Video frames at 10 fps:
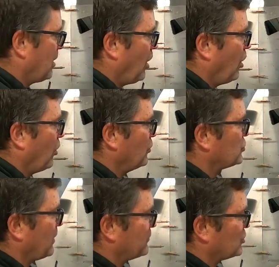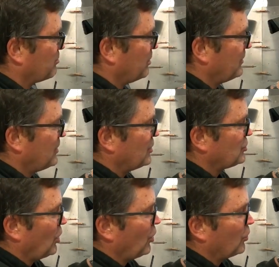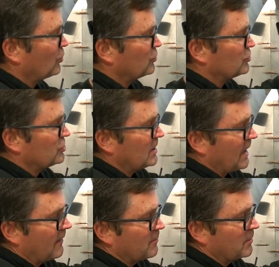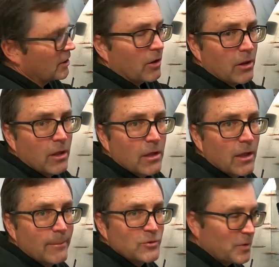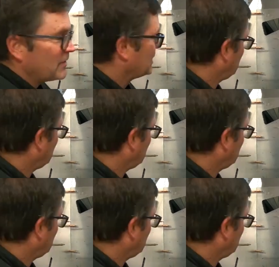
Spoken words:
hose. So I've split this hose down the middle. Comes with